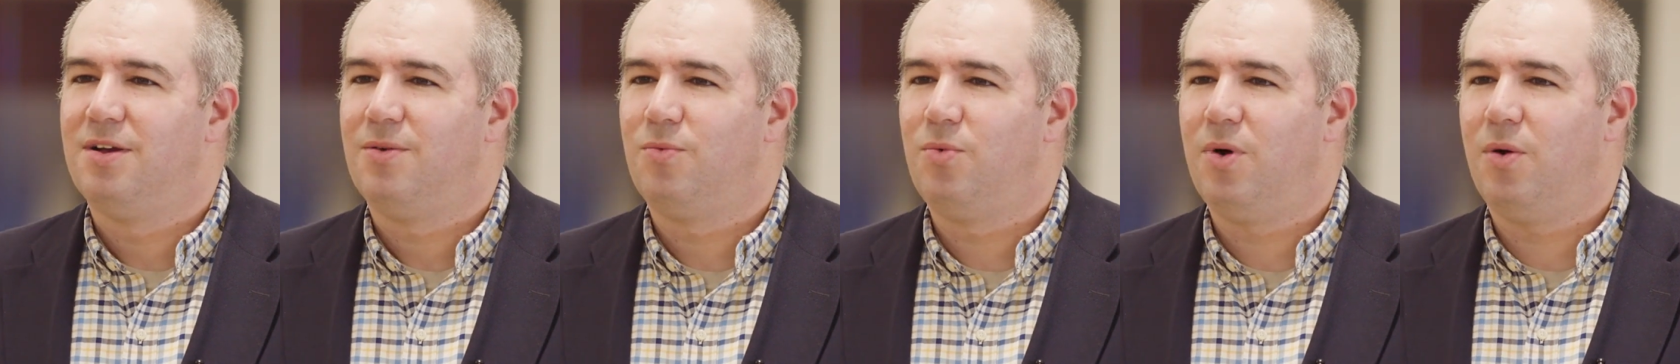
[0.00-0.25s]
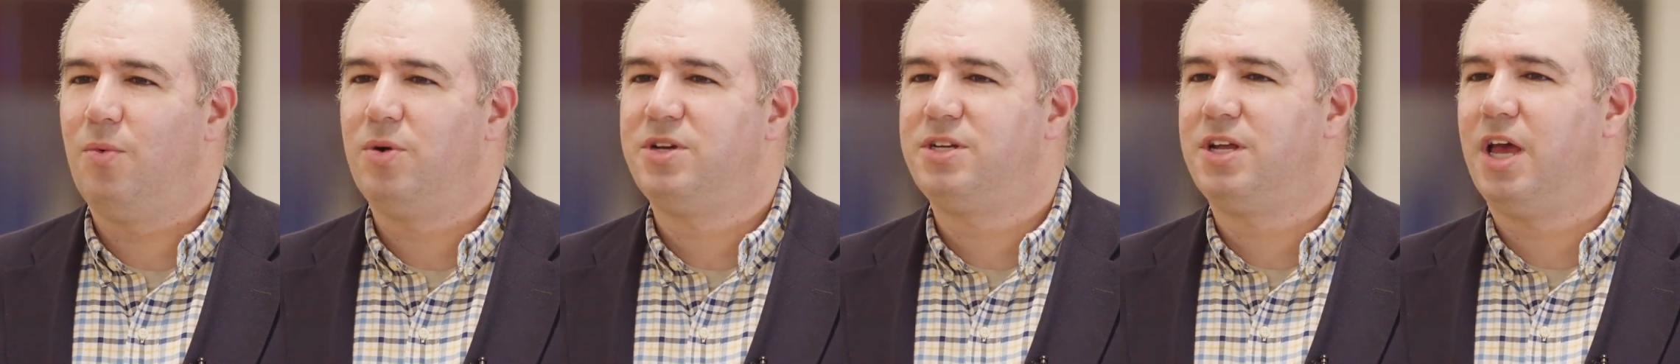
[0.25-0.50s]

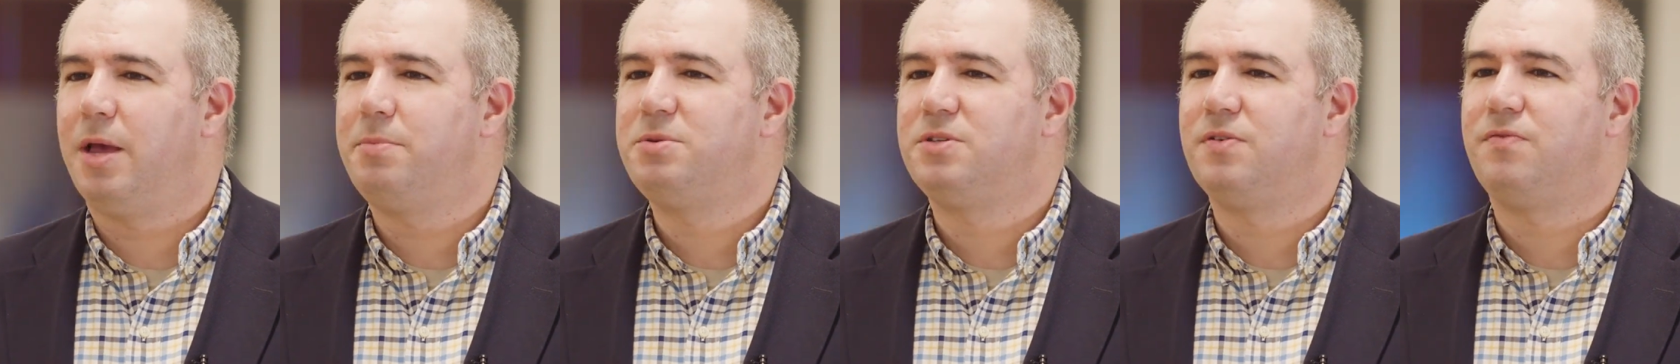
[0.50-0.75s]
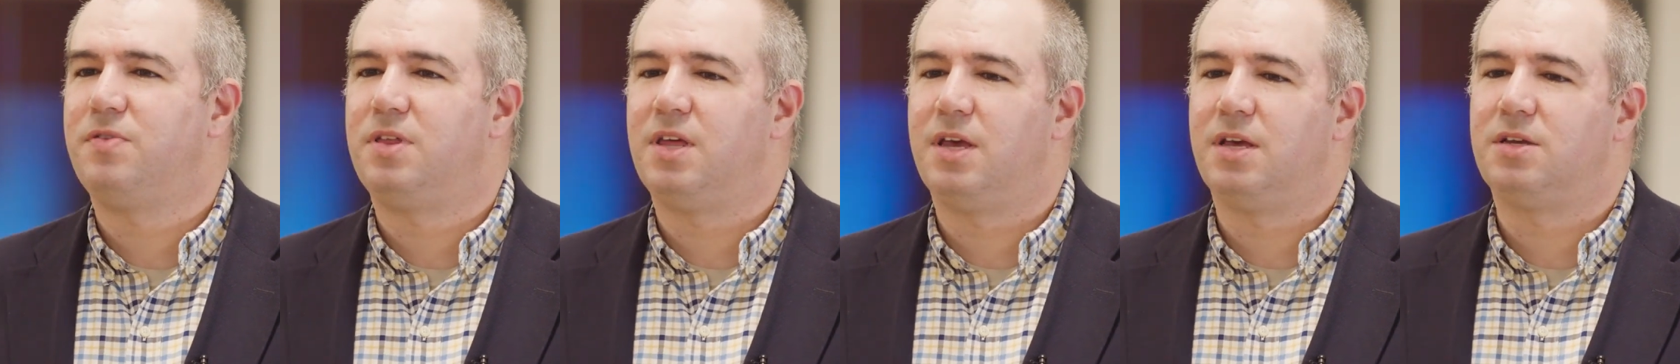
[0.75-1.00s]
What
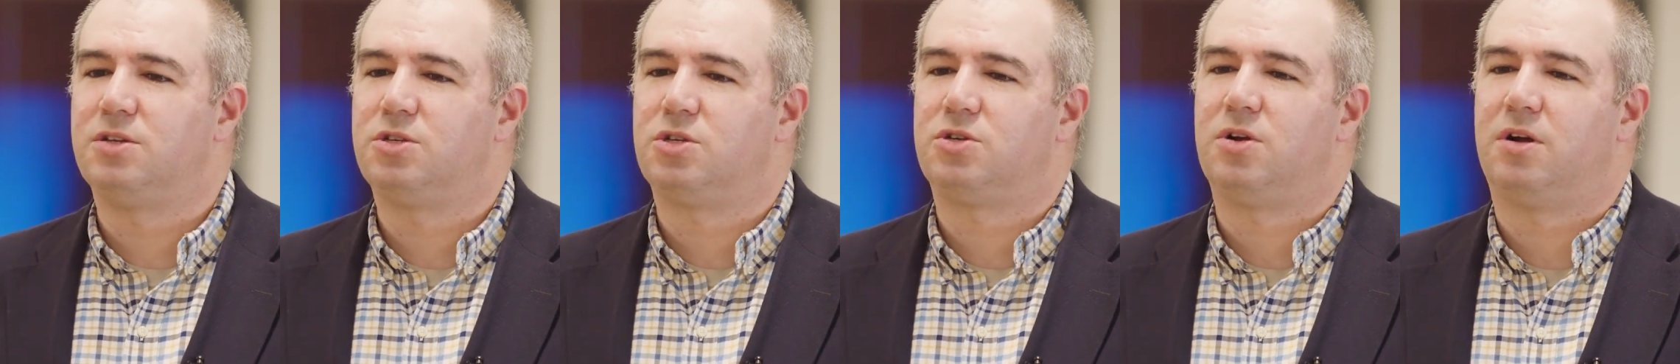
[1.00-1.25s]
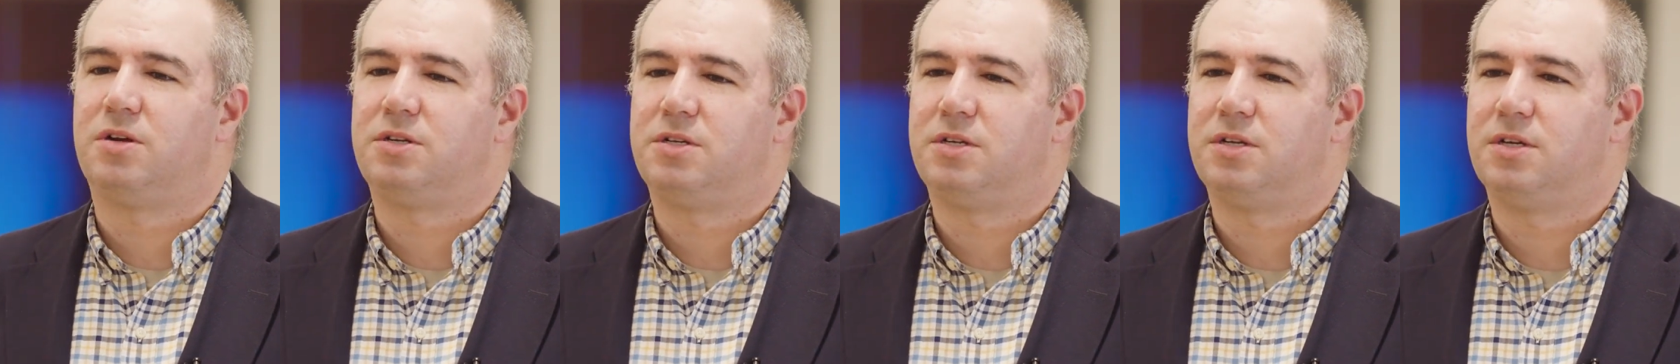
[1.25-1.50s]
types of things
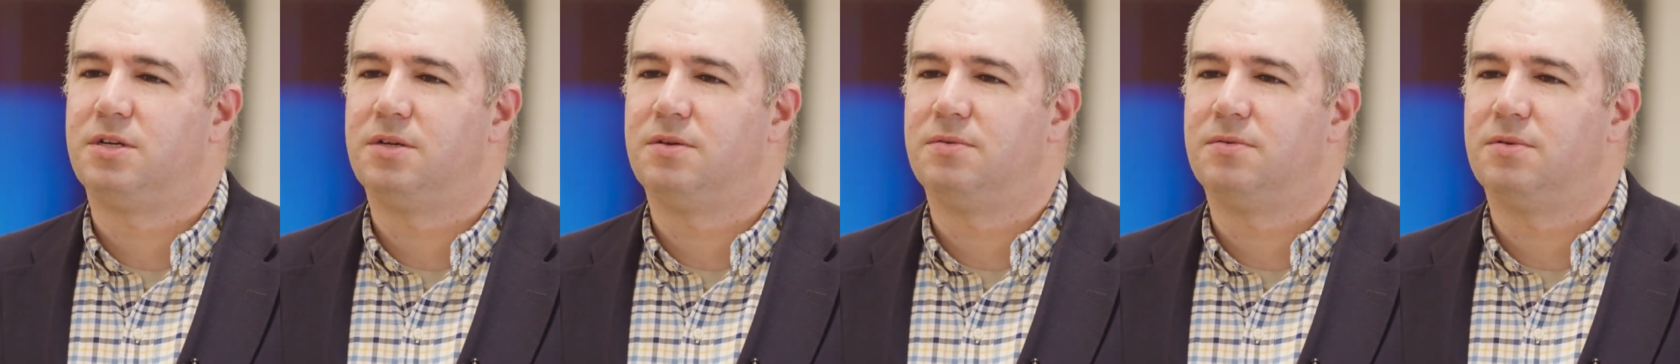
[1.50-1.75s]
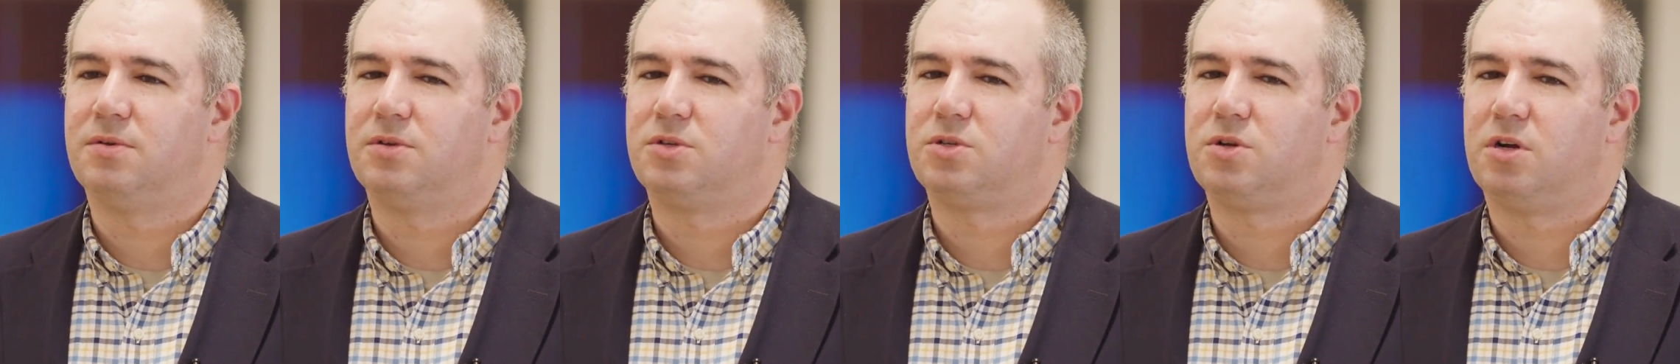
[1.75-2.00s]
start
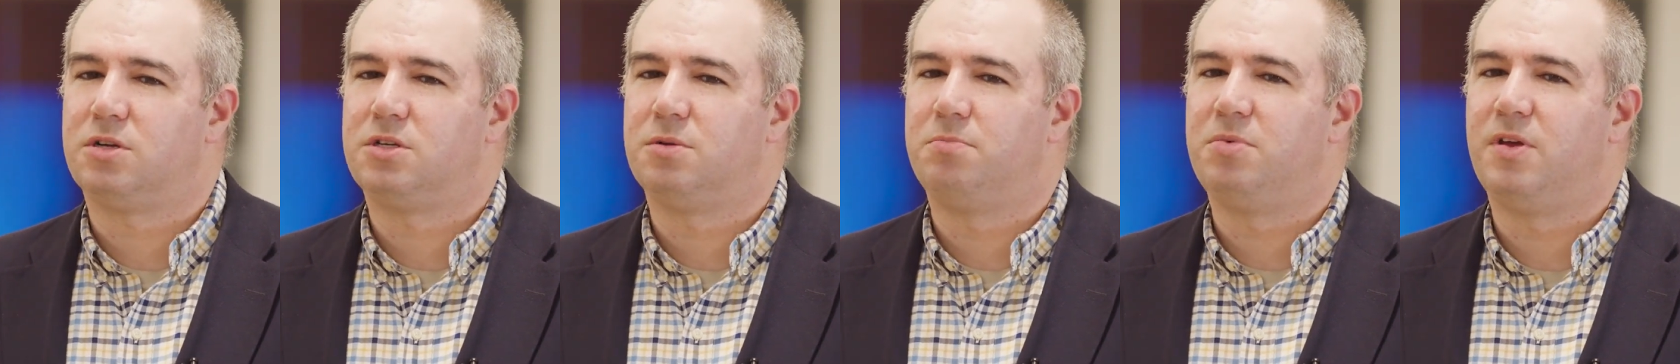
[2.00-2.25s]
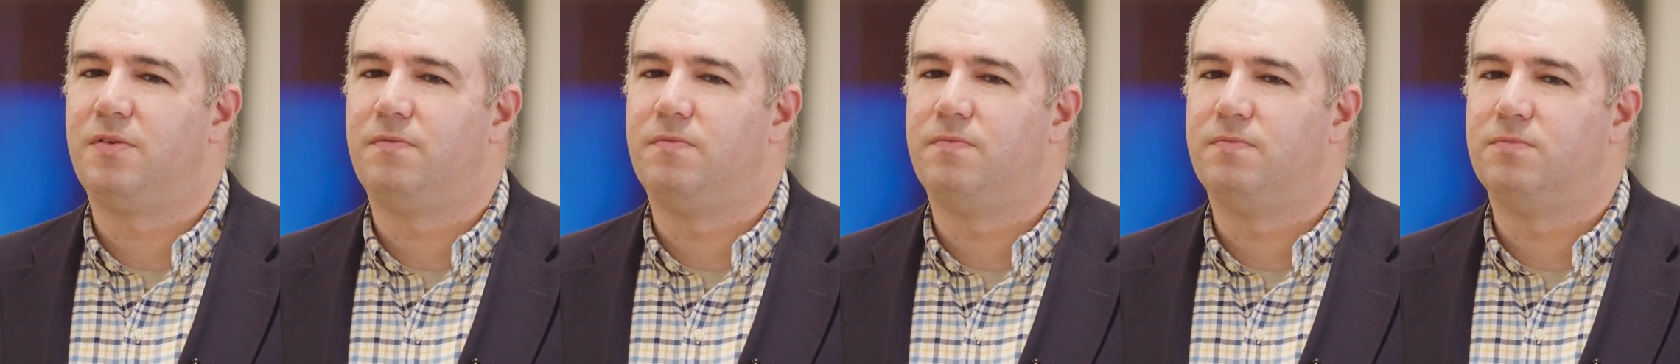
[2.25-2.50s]
to
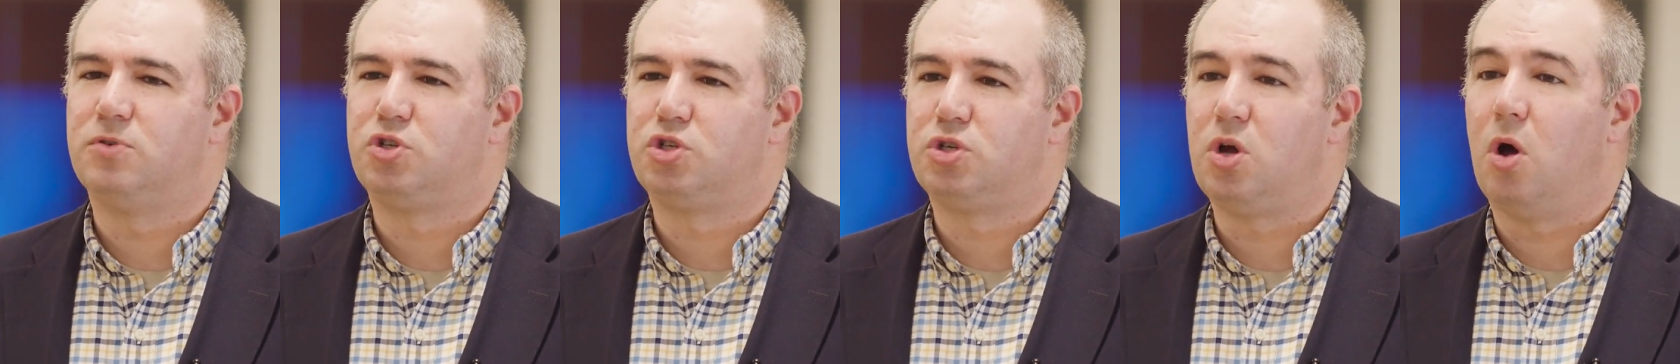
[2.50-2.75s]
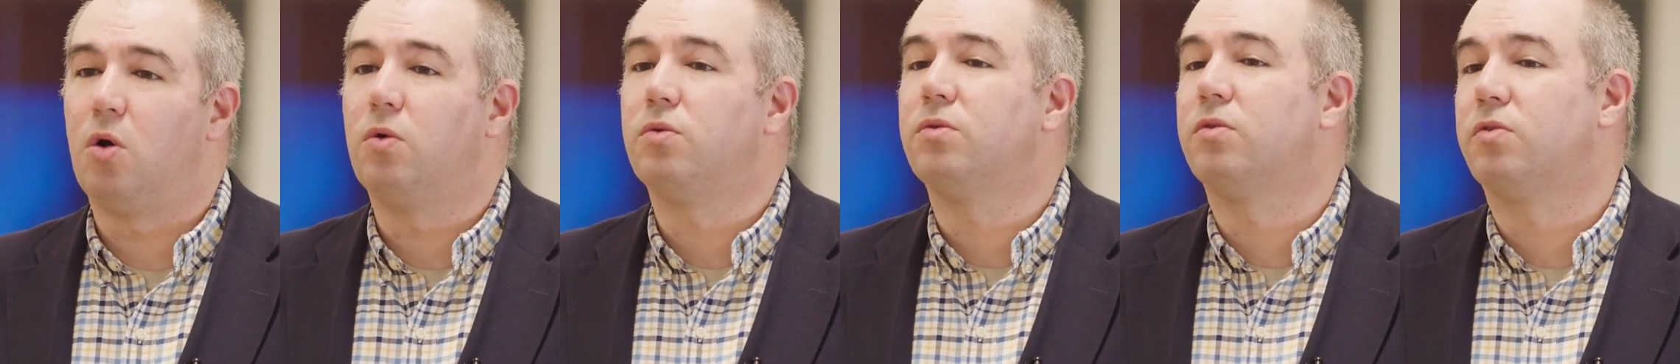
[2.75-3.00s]
be
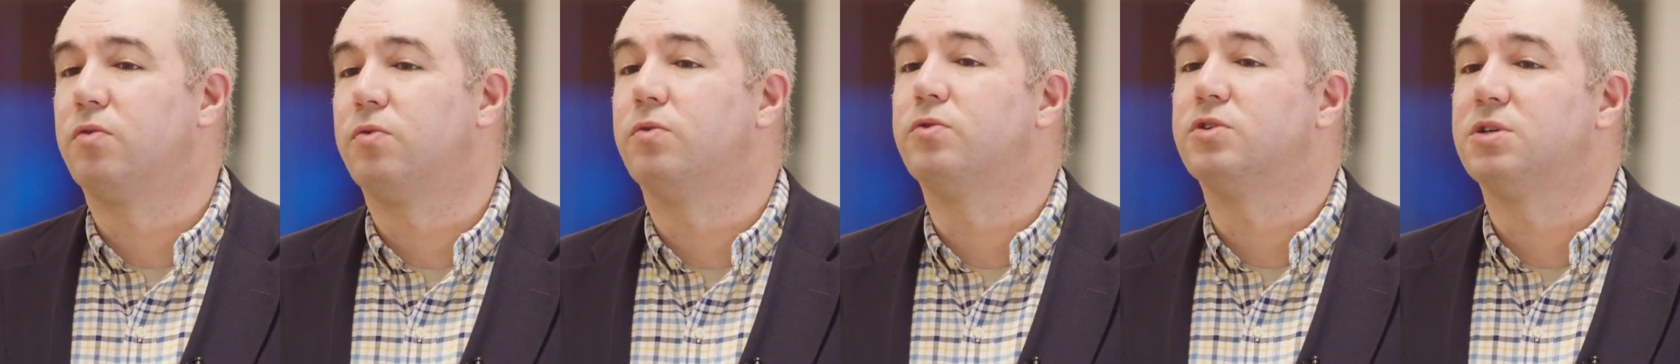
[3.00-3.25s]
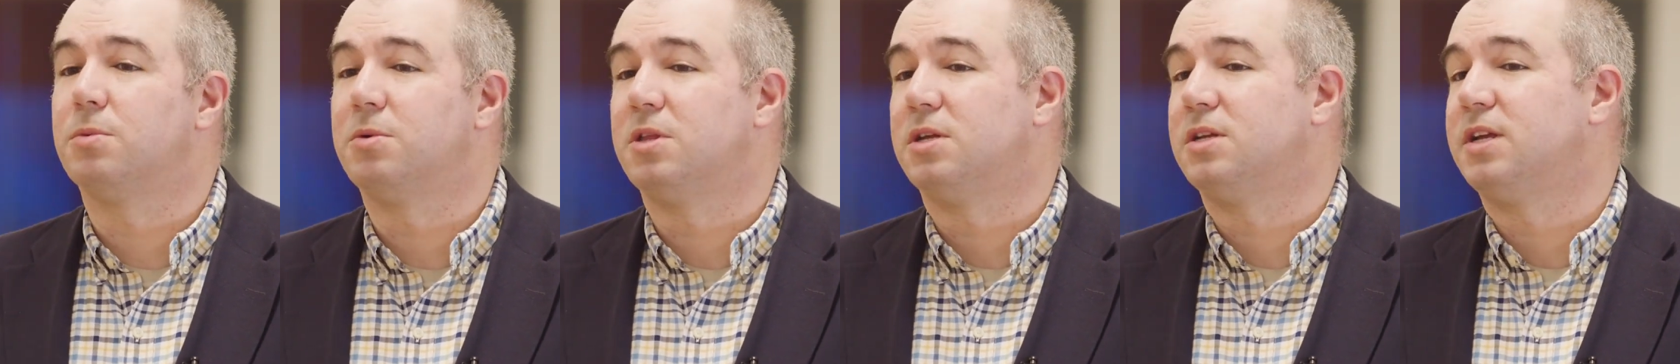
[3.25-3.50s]
shown
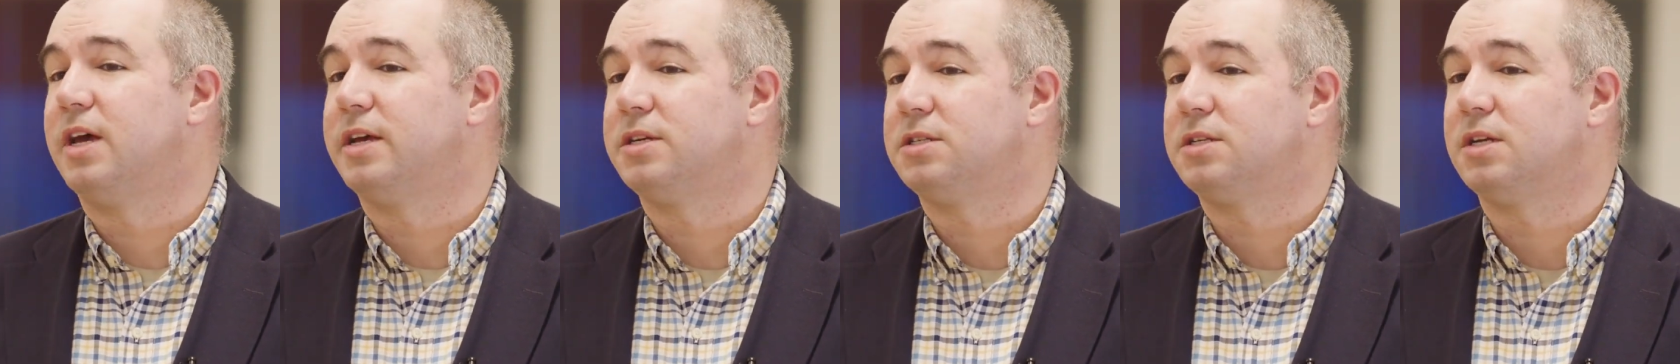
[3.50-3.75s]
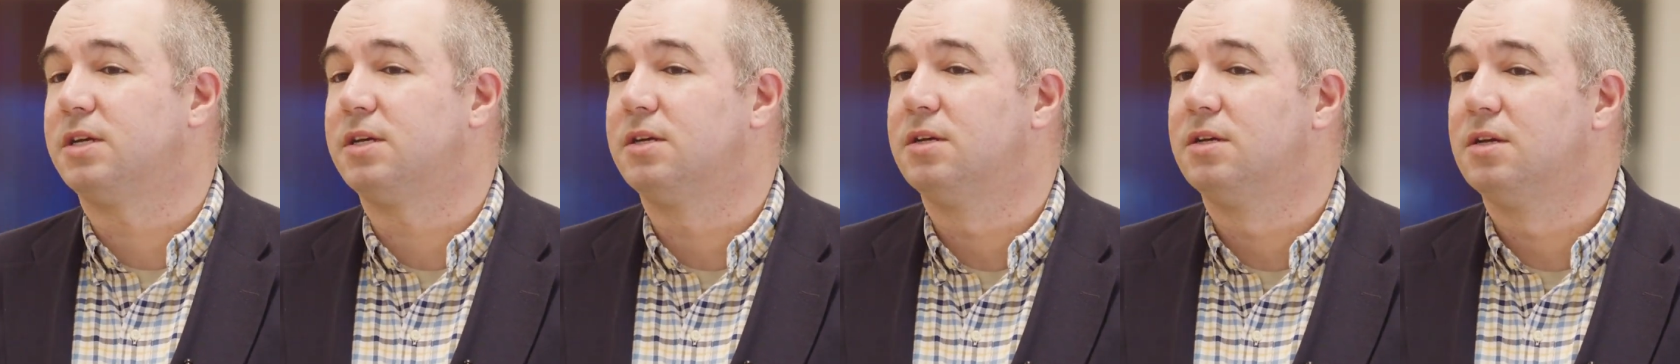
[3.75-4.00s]
through some of the
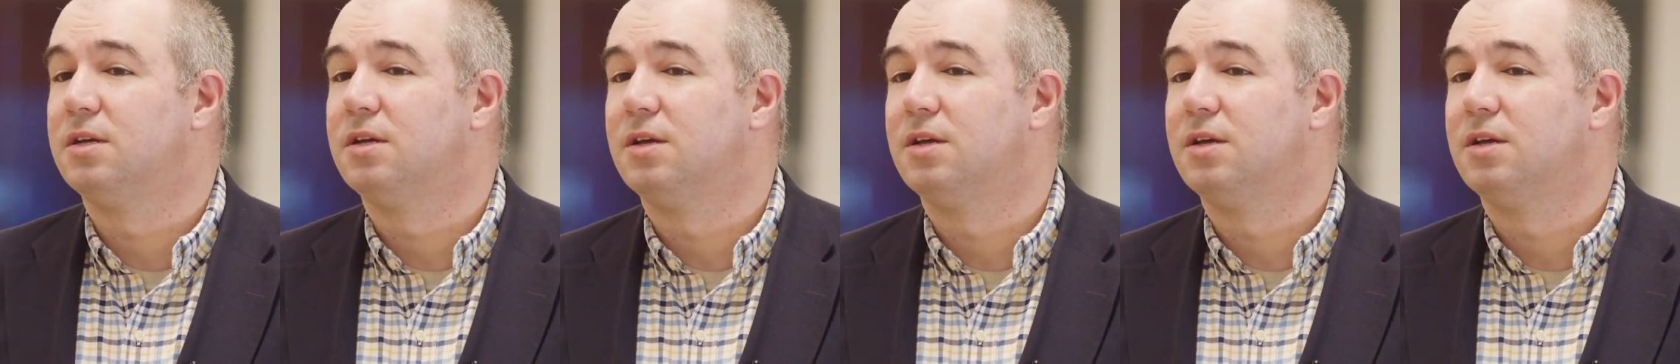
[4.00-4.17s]
testing?